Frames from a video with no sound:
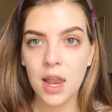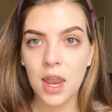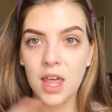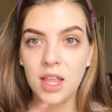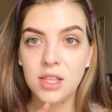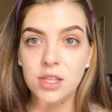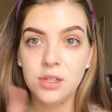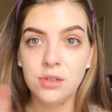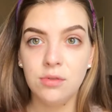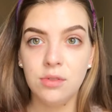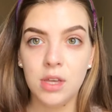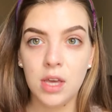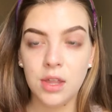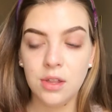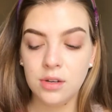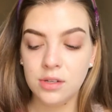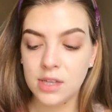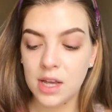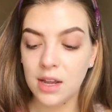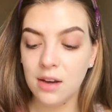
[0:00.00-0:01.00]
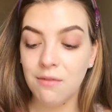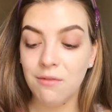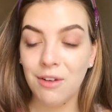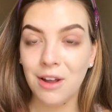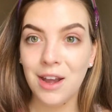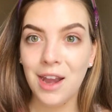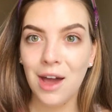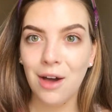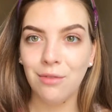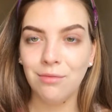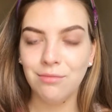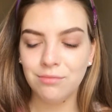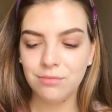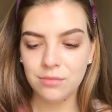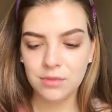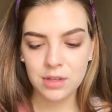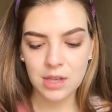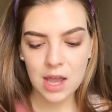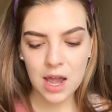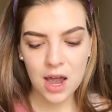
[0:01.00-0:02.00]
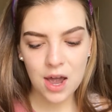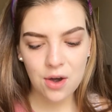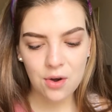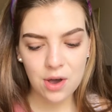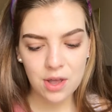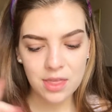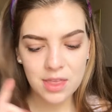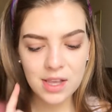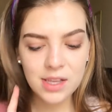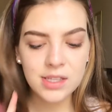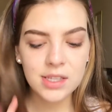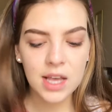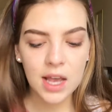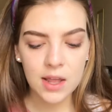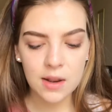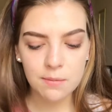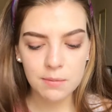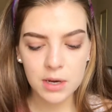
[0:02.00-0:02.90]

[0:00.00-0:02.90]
Let's do the other side and find out. Now on this side,